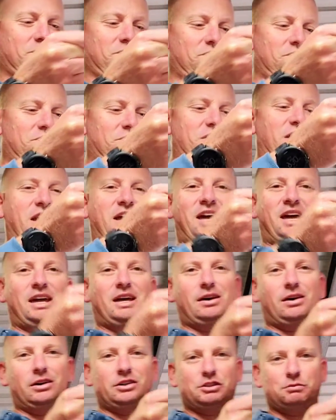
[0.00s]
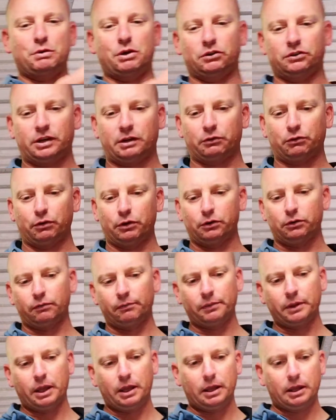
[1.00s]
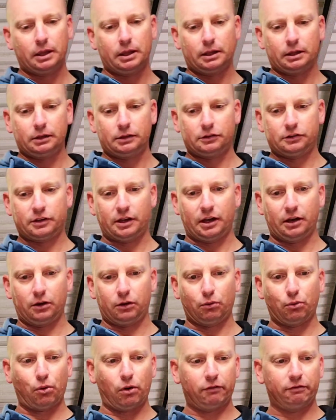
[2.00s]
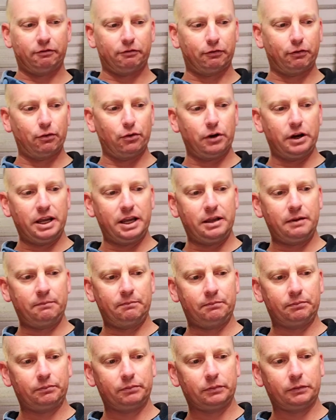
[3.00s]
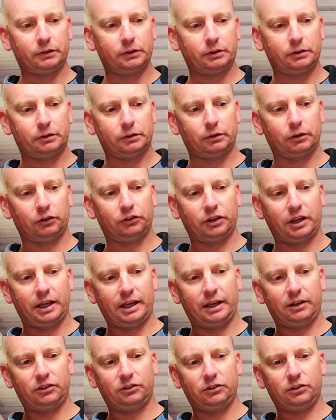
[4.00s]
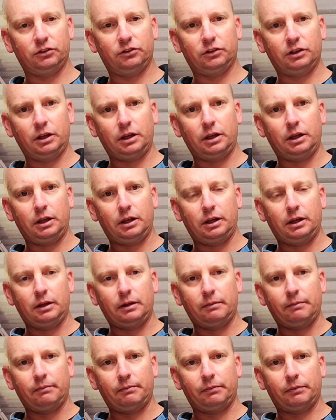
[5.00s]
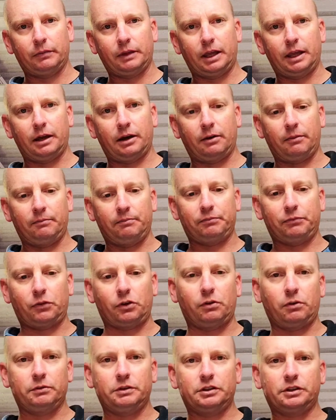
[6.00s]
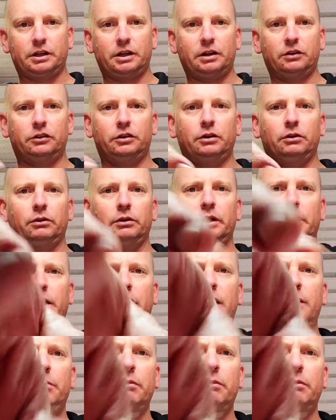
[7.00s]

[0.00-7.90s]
Yeah, it smells unreal. So quite fruity, lots of esters. Now I'm just going to tilt the camera